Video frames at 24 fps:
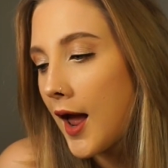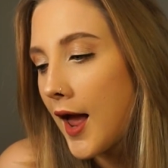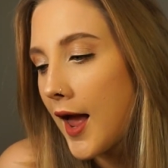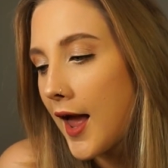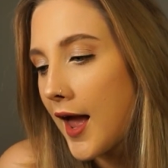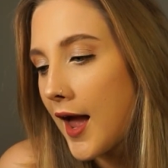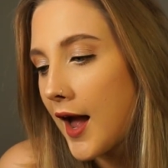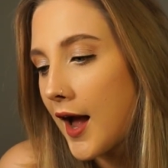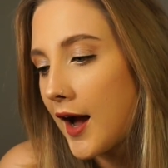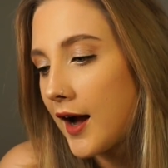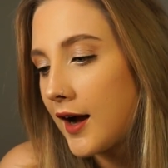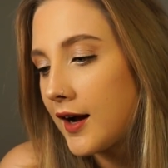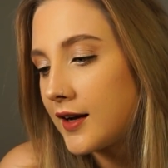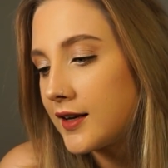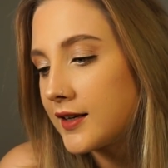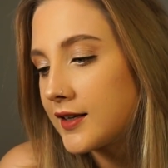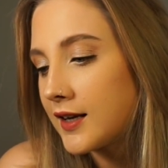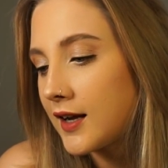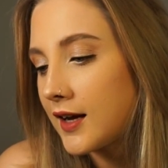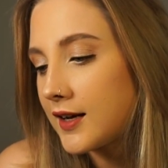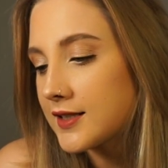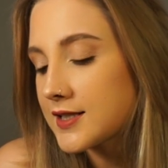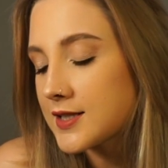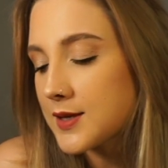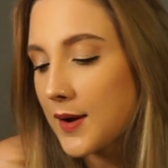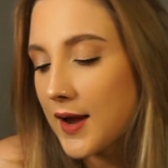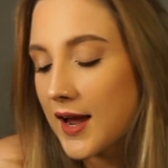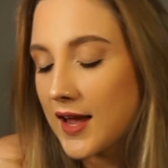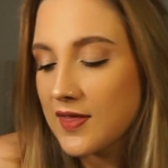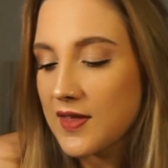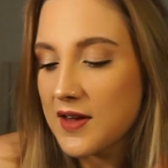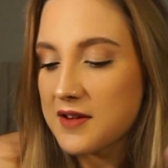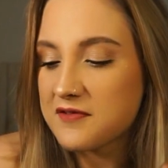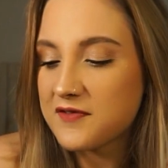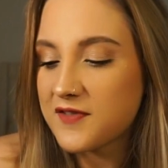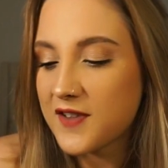And so I
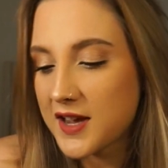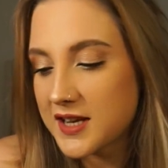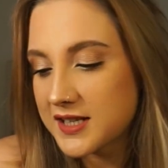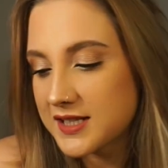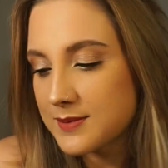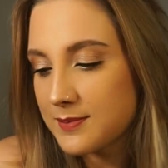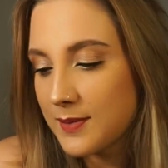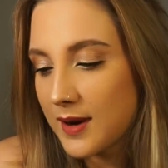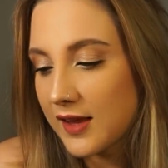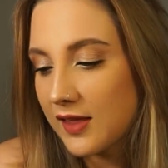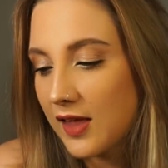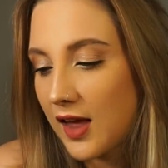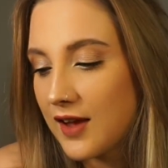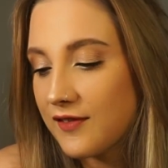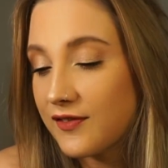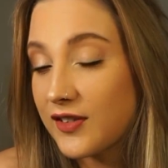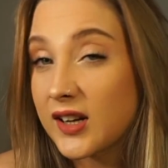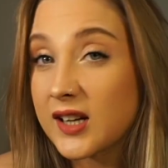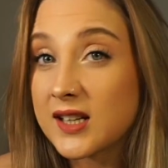had that phase in my life,